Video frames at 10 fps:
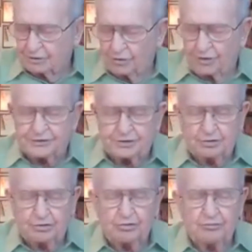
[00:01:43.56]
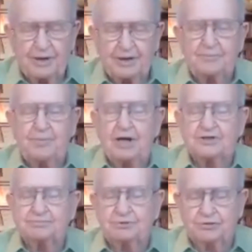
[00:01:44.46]
Lord, that you made it
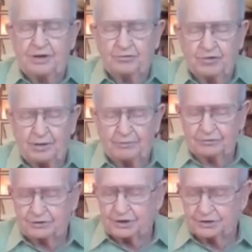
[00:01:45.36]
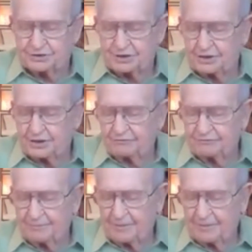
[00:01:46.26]
possible that we're able to get saved.